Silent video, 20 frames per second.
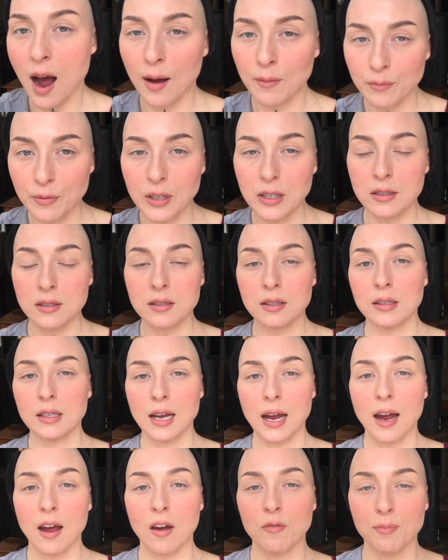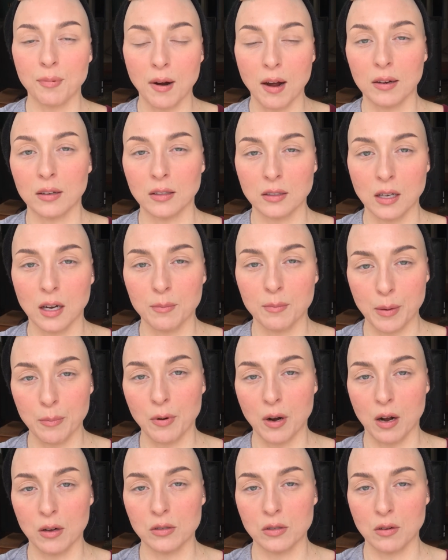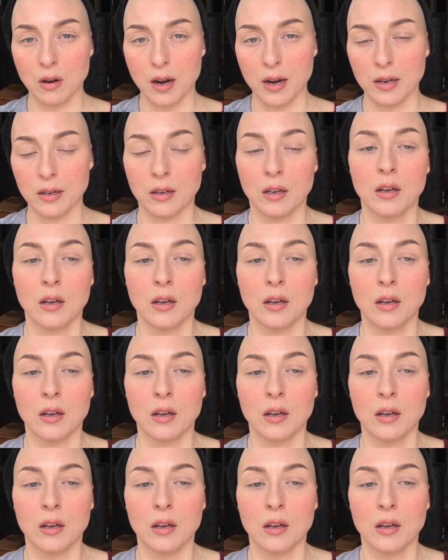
obviously I have product on my brows, right?